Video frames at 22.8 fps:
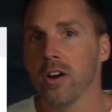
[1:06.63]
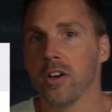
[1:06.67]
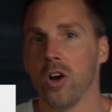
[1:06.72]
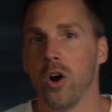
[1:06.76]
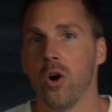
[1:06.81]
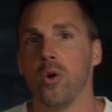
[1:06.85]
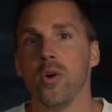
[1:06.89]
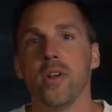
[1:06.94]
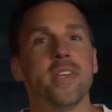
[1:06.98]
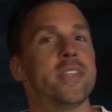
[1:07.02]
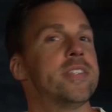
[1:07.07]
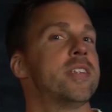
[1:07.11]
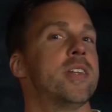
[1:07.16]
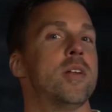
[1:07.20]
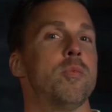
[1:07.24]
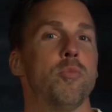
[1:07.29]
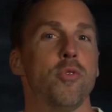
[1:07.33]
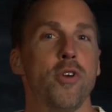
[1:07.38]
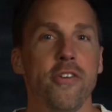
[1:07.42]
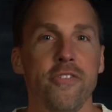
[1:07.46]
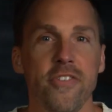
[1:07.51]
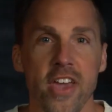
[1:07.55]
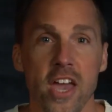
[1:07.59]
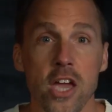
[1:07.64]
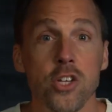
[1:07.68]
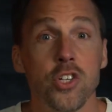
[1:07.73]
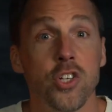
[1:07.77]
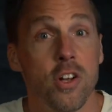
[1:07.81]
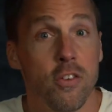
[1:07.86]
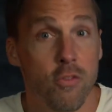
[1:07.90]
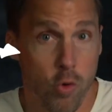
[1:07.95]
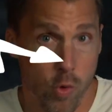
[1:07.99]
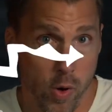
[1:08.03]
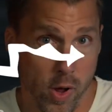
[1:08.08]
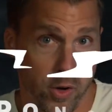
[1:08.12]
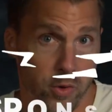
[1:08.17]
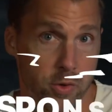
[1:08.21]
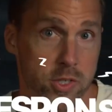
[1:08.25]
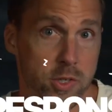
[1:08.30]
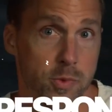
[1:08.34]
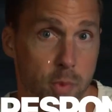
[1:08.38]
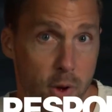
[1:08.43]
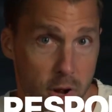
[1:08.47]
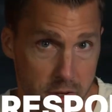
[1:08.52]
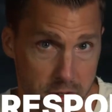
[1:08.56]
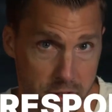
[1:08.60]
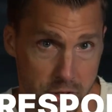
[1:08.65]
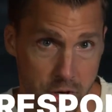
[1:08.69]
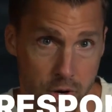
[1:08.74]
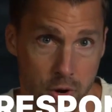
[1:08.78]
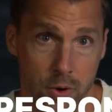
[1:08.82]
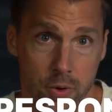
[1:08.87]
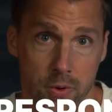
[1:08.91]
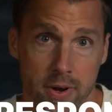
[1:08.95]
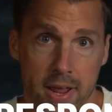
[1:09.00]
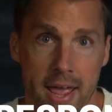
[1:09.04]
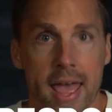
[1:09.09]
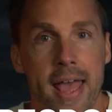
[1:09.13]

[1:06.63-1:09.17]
code is an abbreviation of quick response code,